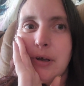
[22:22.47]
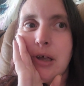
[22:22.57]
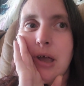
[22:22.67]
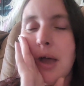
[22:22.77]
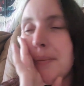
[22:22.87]

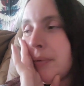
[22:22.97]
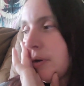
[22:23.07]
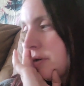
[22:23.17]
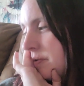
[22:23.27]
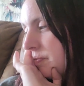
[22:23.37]
I'm gonna
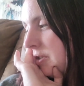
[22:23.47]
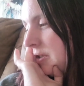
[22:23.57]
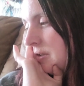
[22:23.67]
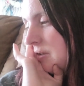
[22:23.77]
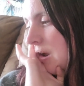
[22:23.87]
read
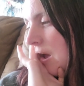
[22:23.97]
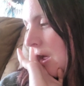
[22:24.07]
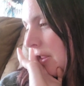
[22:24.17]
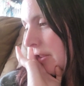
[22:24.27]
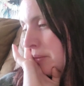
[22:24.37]
a
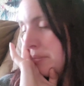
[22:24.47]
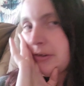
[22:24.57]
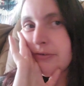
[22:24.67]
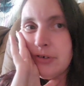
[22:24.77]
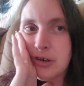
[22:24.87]
little bit
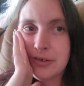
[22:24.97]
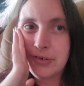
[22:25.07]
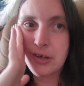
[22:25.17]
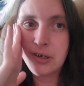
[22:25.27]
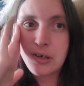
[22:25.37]
further
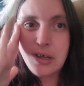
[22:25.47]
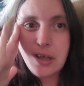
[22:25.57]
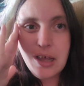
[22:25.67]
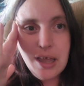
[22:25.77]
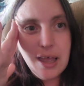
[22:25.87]

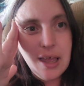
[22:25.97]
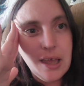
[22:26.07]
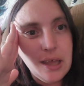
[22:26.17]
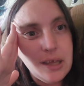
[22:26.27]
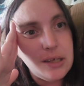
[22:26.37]

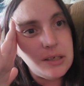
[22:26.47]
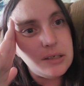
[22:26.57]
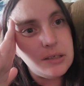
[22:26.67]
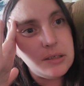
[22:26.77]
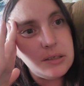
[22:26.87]

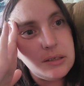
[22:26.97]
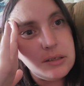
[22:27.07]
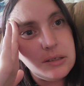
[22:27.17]
and